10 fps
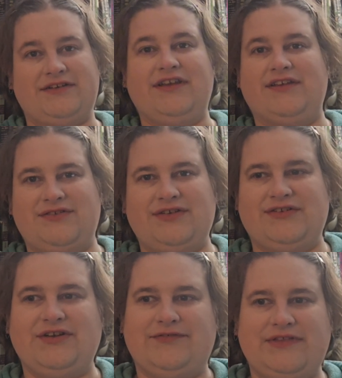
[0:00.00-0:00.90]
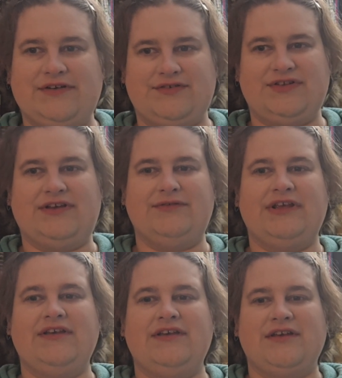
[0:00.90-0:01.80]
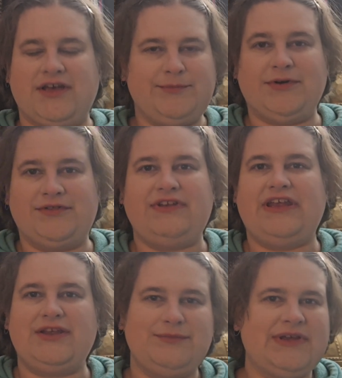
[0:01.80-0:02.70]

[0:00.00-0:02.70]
It's just if there's a birthday